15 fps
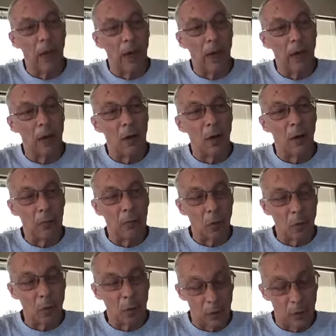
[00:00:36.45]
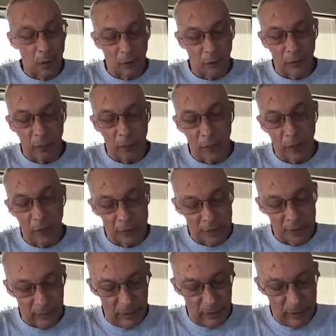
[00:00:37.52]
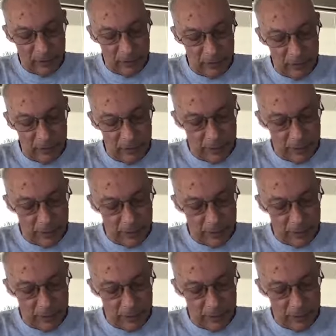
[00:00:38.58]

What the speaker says: and also conducts the Pledge of Allegiance.